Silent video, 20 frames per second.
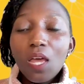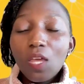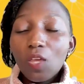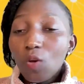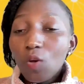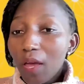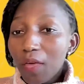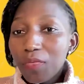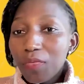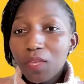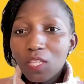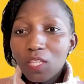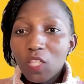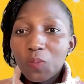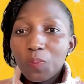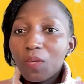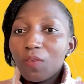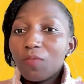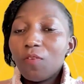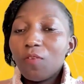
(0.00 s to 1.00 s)
your ethics
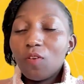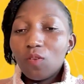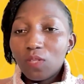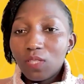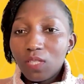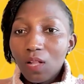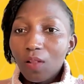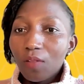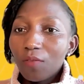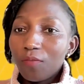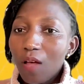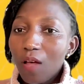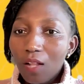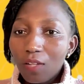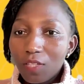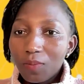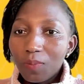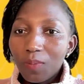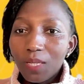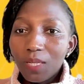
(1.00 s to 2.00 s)
speak for yourself
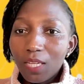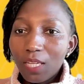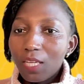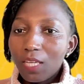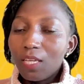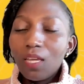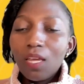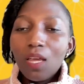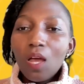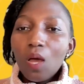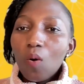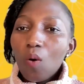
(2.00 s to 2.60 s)
ultimately.